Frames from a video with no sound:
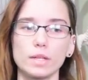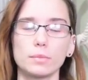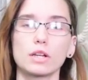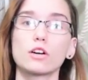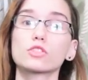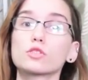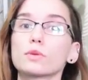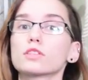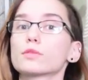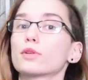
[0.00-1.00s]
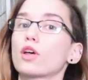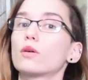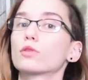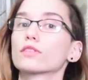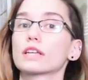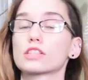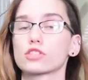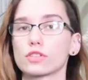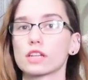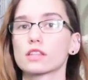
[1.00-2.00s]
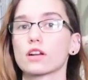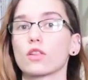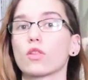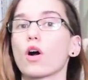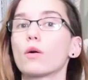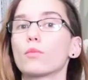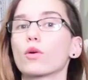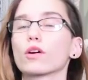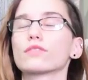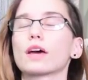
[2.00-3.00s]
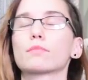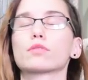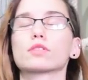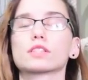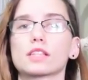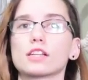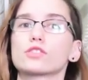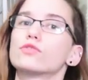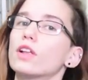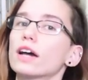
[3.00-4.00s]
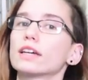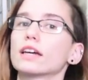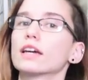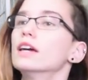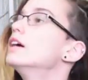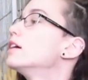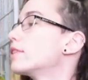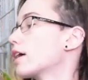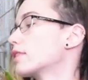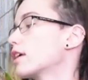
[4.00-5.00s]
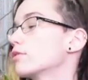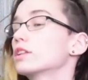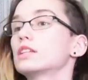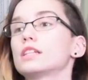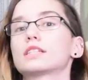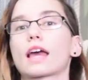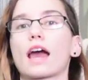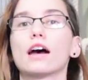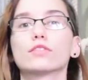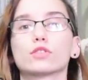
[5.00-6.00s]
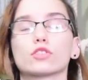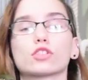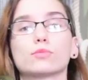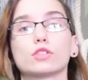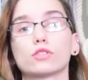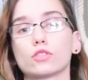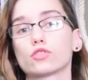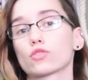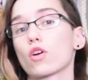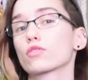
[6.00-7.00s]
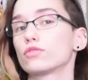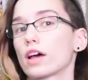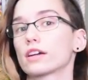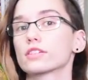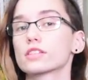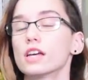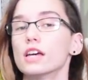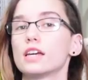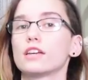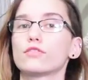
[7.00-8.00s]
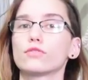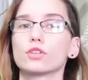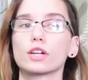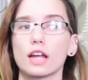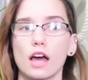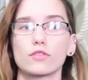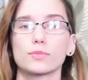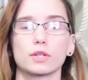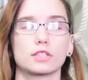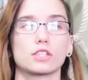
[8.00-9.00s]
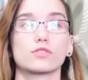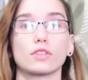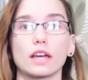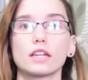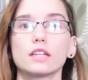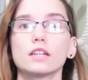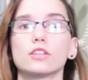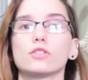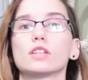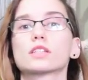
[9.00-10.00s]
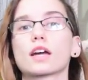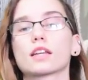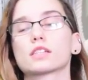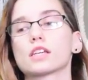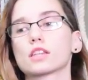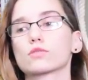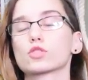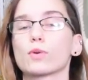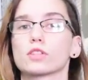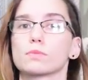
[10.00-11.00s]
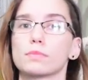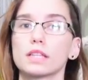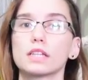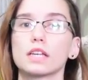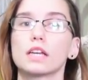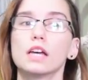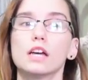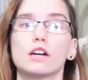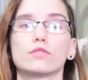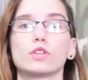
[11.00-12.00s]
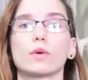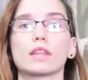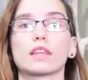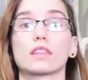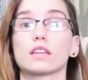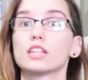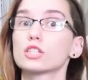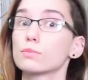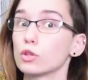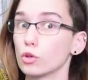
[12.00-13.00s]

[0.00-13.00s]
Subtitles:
It also builds up a lot more of that strength and a lot more of that precise flying that they really need to have in order to be good, strong flyers. If you're gonna have a bird that's flighted, you need to kind of take the responsibility of knowing that they need to be